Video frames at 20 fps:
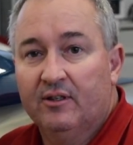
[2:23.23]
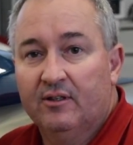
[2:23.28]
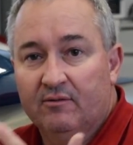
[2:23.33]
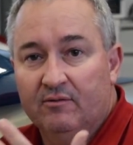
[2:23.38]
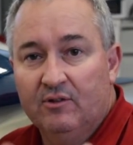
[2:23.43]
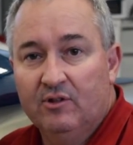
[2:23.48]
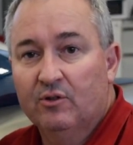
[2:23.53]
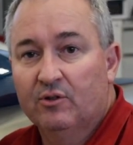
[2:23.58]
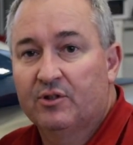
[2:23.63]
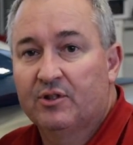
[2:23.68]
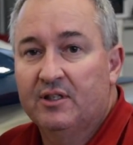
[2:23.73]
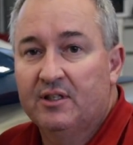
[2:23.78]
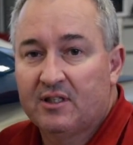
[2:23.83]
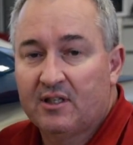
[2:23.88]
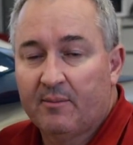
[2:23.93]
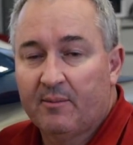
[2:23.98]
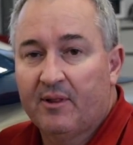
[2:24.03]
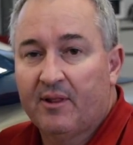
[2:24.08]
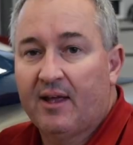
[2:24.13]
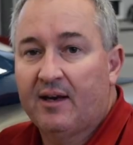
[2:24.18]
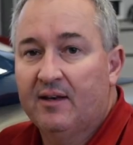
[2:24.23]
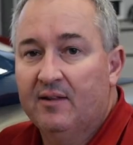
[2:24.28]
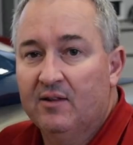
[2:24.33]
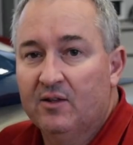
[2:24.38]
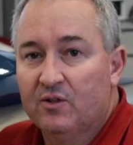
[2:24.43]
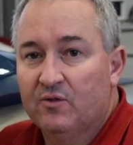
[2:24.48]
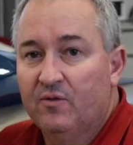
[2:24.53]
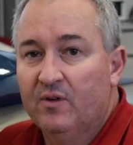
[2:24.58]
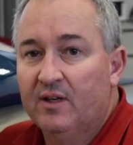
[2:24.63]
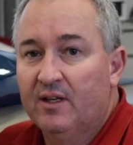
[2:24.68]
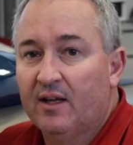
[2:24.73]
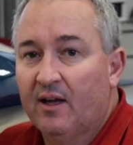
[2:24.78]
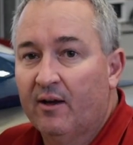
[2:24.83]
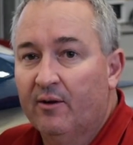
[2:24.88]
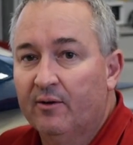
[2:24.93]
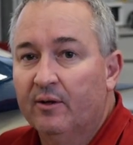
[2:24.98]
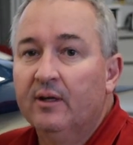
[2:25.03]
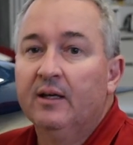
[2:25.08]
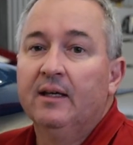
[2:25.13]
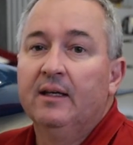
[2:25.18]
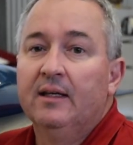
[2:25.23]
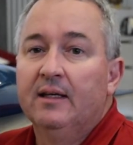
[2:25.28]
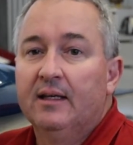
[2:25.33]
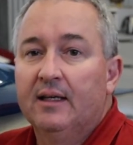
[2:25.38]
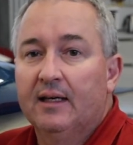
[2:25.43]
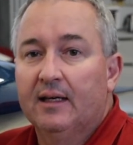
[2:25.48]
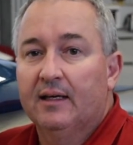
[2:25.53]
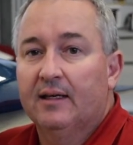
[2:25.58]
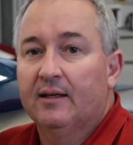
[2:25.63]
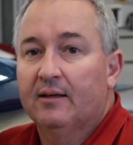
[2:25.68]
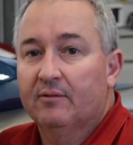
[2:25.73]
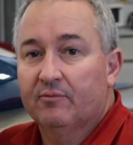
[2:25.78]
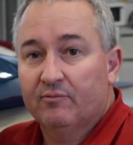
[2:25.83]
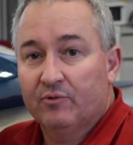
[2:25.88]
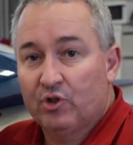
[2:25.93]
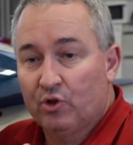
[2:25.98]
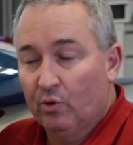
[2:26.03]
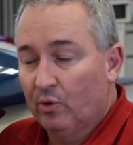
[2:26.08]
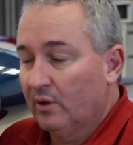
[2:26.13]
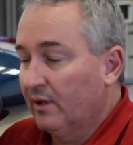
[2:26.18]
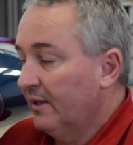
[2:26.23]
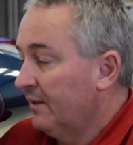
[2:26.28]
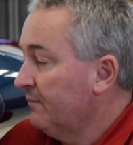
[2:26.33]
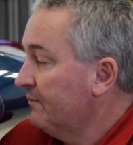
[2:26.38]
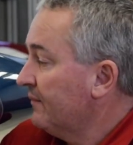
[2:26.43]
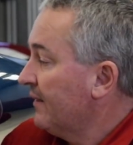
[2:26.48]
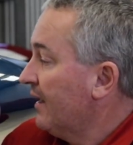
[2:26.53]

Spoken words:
and you'll see some of that in this video shortly.